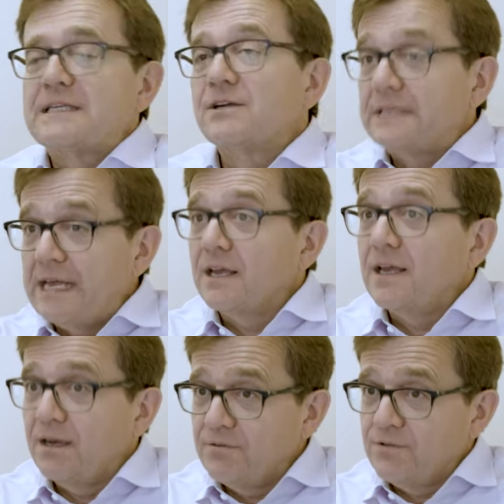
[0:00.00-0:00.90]
that are
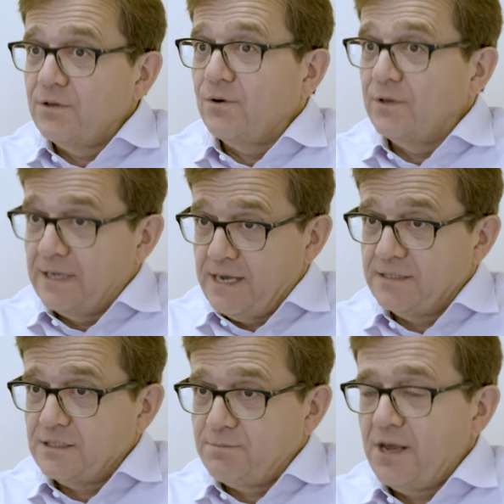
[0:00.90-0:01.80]
dedicated for the oil and
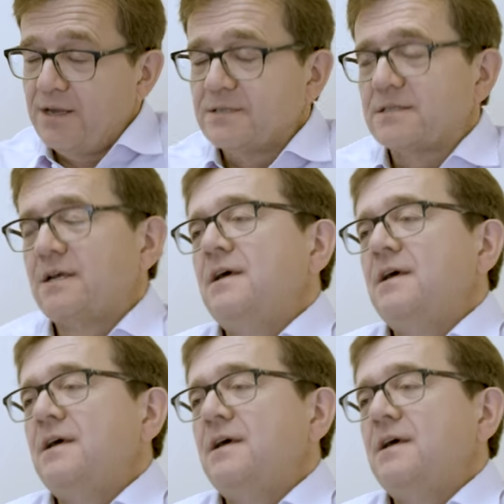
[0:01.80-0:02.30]
gas space.